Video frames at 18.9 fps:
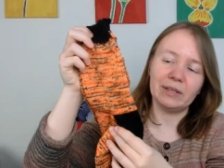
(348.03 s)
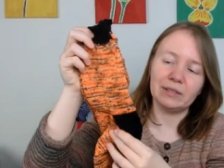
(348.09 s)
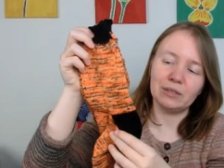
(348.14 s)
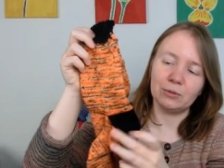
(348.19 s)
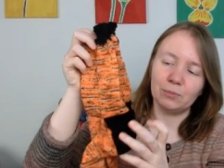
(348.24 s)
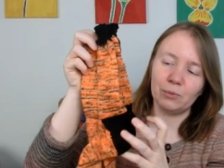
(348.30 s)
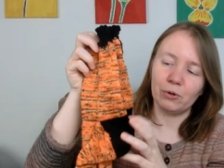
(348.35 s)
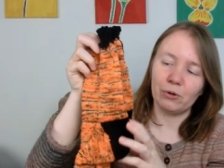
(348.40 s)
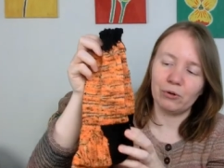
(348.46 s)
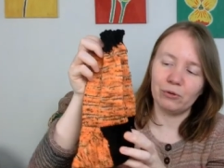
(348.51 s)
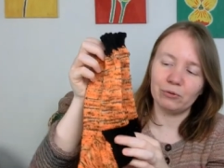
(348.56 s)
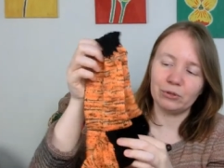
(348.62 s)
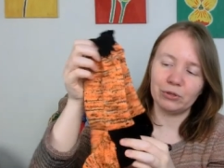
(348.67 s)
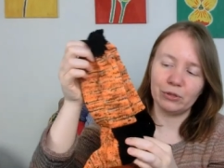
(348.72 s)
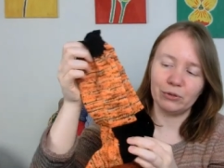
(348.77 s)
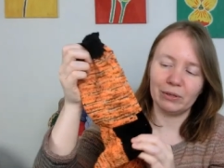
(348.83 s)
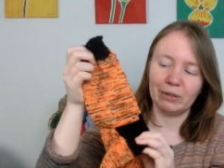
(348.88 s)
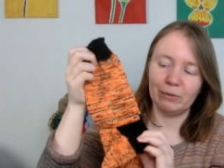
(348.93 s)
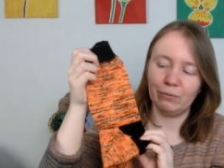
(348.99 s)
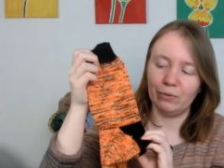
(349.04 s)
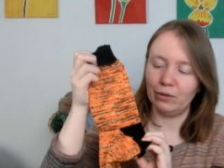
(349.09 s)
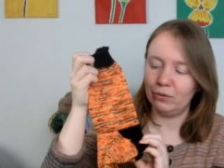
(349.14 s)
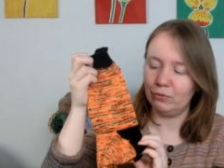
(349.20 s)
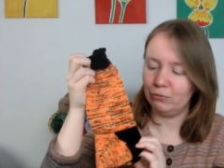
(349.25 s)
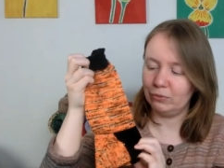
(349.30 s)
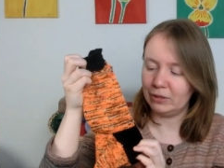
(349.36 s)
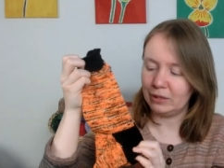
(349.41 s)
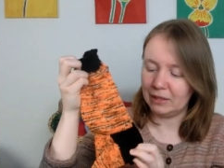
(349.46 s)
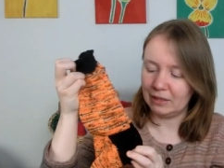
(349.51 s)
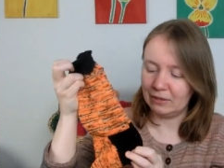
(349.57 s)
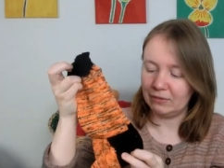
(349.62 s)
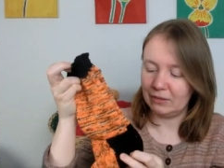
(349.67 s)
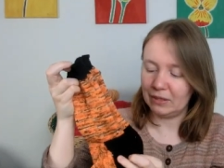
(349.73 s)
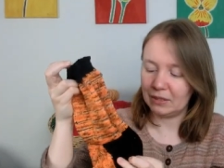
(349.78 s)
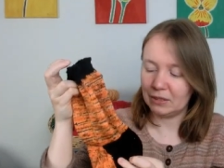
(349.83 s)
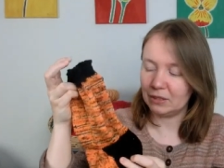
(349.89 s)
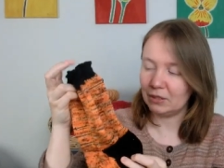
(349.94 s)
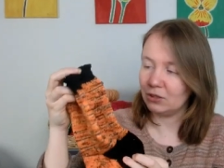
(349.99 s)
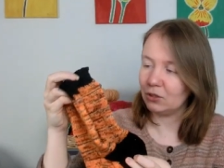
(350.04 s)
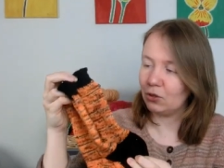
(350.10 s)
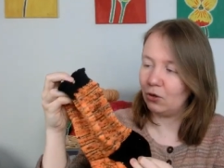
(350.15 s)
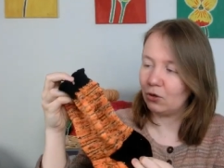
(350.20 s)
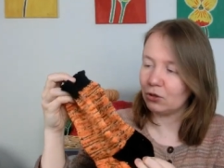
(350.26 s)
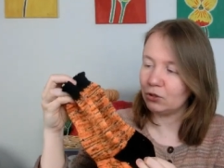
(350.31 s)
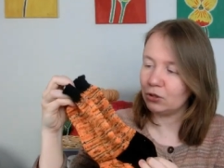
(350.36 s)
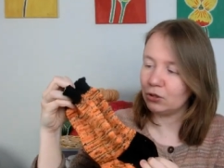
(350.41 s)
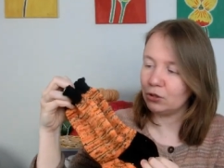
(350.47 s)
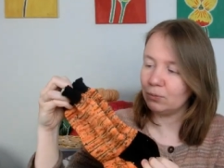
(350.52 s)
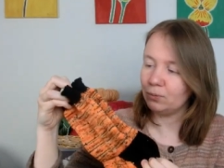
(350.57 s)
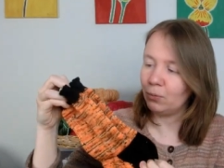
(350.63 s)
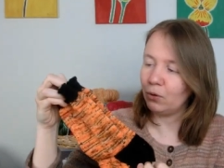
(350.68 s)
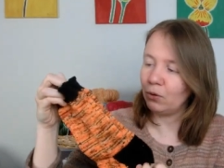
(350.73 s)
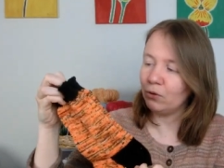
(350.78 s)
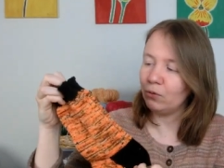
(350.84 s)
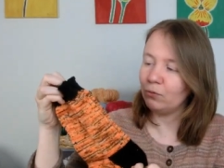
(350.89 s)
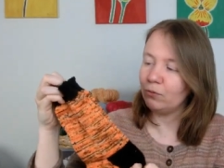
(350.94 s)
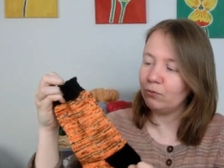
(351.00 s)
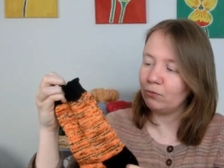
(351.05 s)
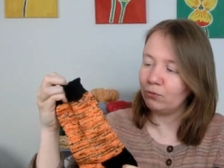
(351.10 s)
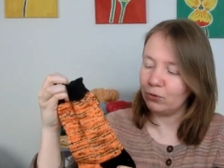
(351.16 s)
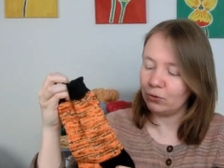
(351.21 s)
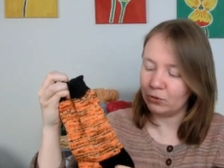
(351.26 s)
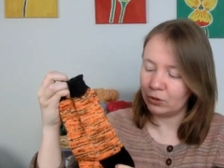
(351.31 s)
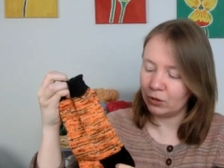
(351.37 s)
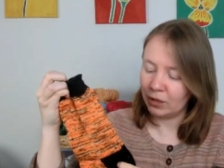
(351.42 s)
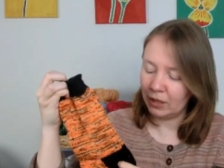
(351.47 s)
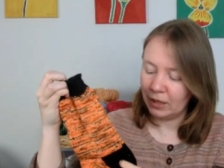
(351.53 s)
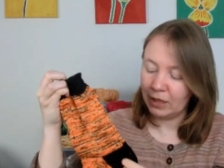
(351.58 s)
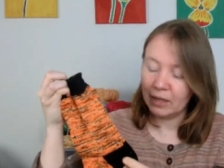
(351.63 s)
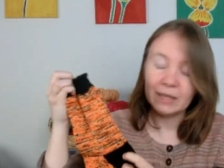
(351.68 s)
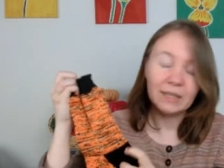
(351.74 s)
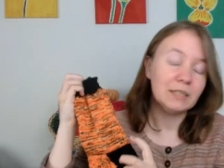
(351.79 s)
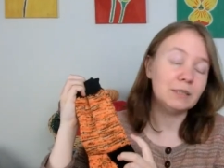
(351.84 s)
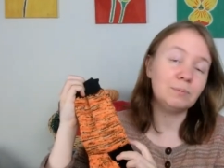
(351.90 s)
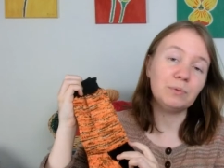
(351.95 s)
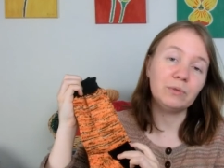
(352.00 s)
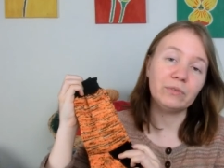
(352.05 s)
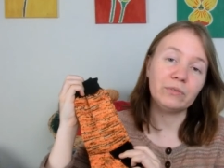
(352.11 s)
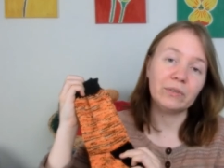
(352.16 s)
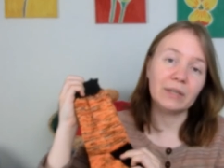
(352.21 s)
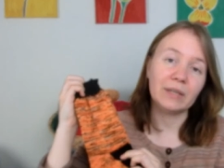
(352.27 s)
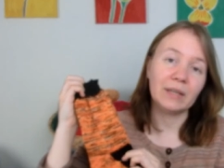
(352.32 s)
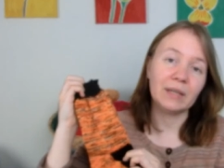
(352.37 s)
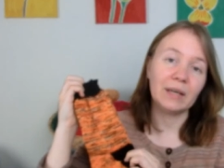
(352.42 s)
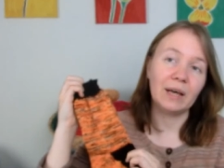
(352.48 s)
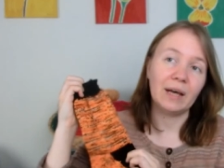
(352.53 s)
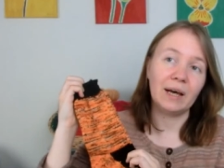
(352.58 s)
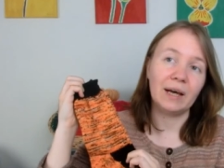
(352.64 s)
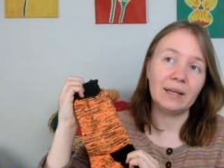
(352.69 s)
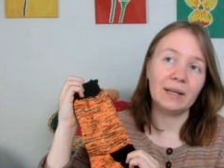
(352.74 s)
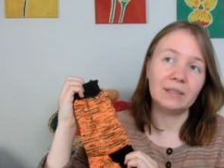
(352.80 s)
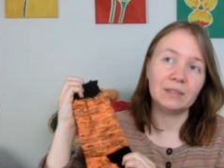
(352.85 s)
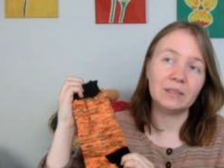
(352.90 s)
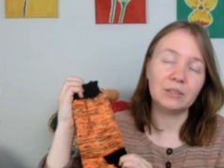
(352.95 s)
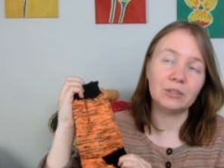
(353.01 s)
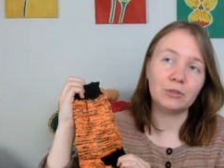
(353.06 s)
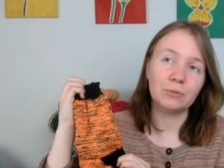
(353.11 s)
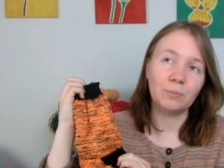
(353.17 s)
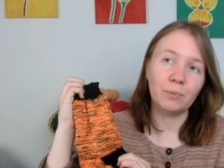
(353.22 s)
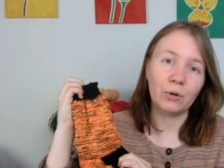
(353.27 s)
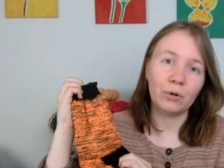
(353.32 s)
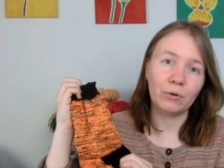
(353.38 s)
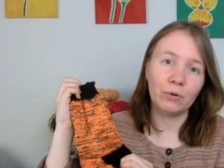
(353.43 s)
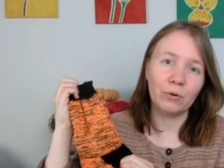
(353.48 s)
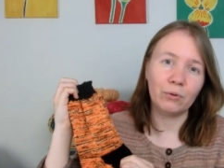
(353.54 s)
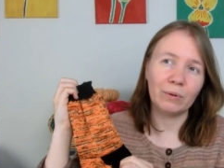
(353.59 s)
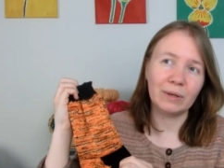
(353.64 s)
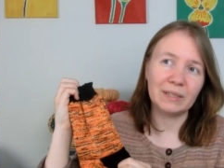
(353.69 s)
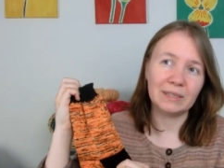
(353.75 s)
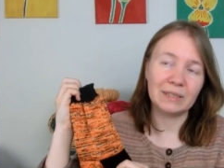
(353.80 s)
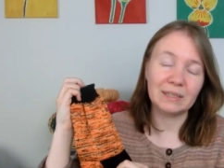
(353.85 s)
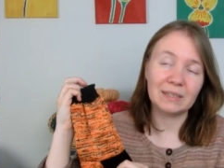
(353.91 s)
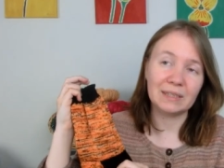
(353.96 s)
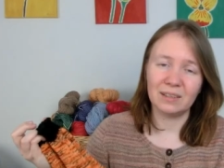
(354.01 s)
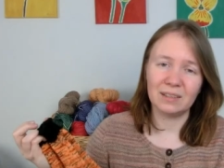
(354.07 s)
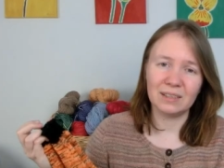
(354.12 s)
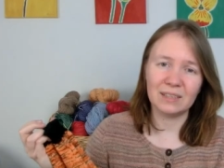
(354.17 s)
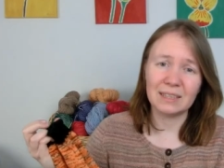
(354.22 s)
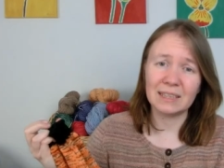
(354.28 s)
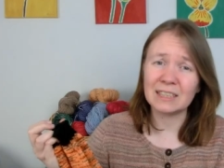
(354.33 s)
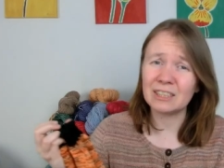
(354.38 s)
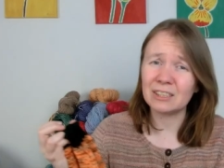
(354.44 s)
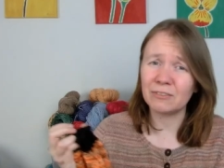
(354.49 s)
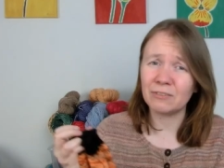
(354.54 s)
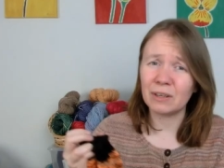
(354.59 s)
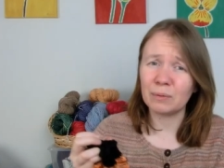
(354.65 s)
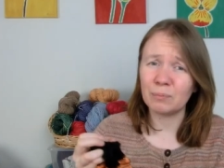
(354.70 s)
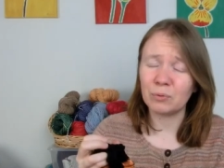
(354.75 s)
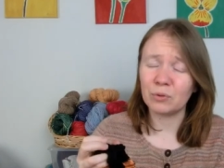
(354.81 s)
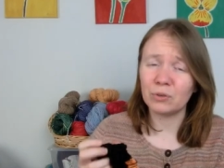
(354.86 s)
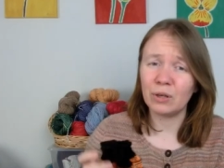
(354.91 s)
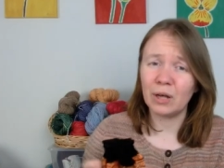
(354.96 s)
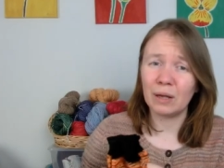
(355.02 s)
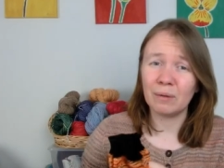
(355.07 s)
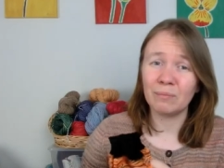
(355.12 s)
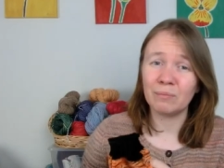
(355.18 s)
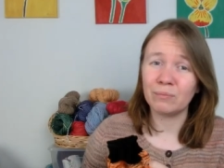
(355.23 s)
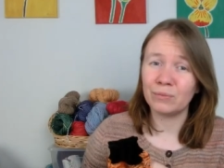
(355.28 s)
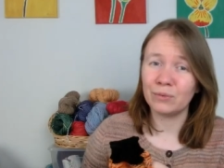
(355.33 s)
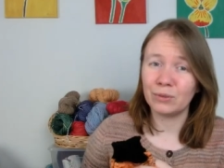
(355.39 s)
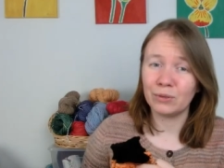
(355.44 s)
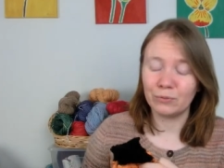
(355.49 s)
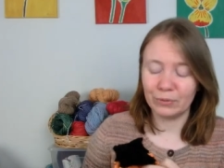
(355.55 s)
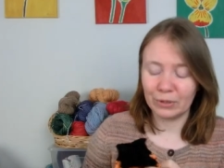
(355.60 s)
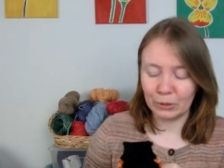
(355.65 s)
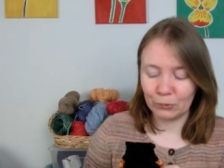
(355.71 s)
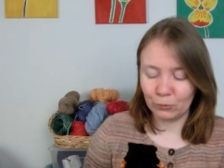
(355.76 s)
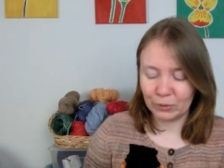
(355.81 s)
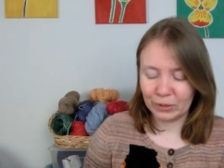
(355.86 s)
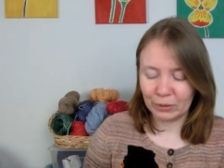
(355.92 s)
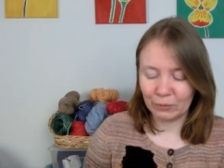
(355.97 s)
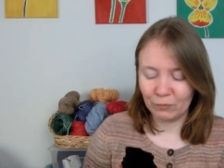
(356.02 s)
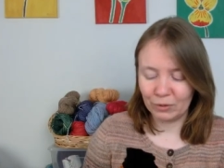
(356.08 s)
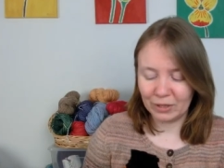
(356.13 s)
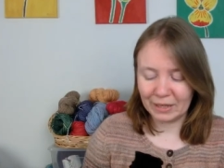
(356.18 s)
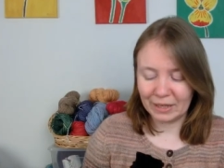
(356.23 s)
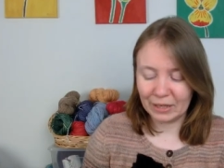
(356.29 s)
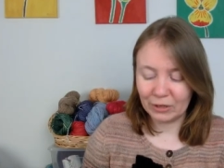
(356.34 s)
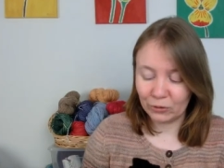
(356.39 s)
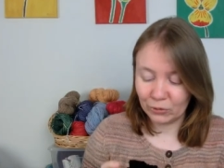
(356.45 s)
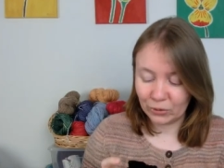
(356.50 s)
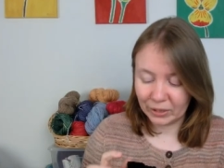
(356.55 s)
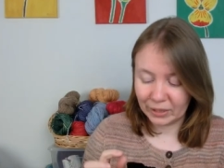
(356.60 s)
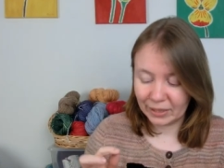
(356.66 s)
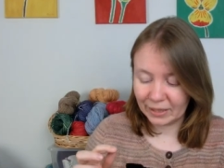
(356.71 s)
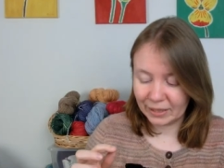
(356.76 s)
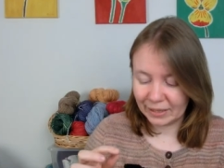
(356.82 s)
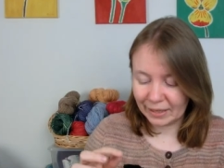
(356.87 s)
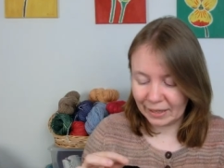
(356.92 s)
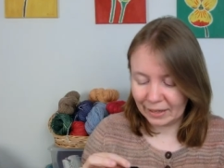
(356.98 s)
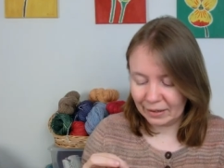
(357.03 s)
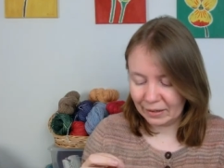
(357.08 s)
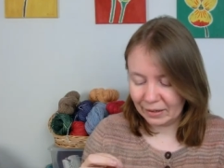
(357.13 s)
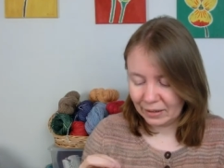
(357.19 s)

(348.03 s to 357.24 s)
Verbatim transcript: tomorrow, so he will receive his socks tomorrow for his birthday. And tomorrow is the 6th of April. I'm recording Monday early again.